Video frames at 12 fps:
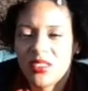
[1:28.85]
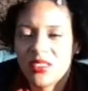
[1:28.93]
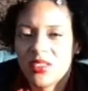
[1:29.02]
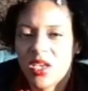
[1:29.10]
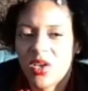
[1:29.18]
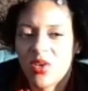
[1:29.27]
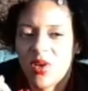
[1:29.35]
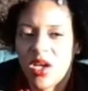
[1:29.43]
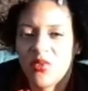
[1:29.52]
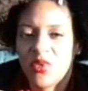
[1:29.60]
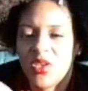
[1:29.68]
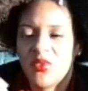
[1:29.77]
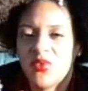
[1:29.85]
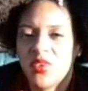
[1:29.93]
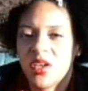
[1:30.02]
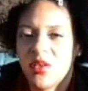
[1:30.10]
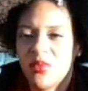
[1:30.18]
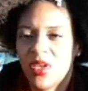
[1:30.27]
So I went from
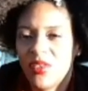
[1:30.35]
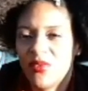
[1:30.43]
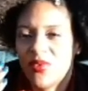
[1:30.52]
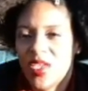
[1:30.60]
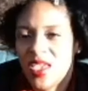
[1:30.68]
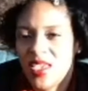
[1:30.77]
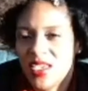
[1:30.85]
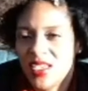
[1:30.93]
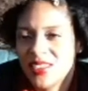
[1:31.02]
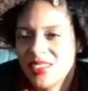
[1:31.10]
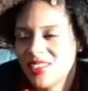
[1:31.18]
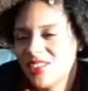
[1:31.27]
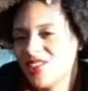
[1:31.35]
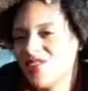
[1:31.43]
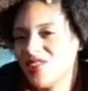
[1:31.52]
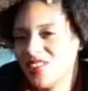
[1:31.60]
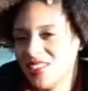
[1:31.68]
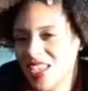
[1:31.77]
Vegas to
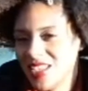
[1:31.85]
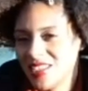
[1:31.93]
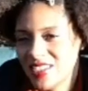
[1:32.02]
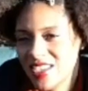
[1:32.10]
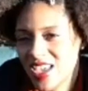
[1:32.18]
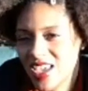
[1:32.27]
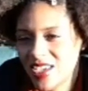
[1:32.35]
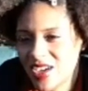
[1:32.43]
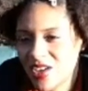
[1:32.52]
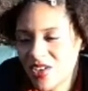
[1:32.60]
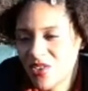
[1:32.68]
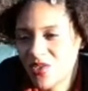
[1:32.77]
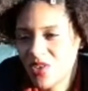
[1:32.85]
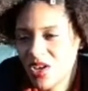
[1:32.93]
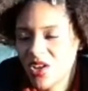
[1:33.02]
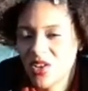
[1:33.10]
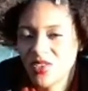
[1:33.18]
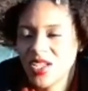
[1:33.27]
San Diego,
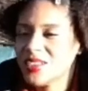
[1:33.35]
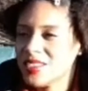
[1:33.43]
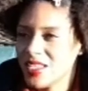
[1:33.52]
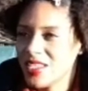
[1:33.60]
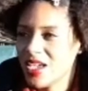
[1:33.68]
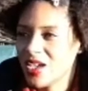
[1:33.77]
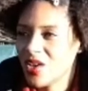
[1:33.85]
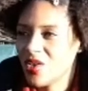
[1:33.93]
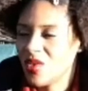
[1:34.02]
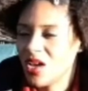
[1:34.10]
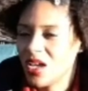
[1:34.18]
or not San Diego,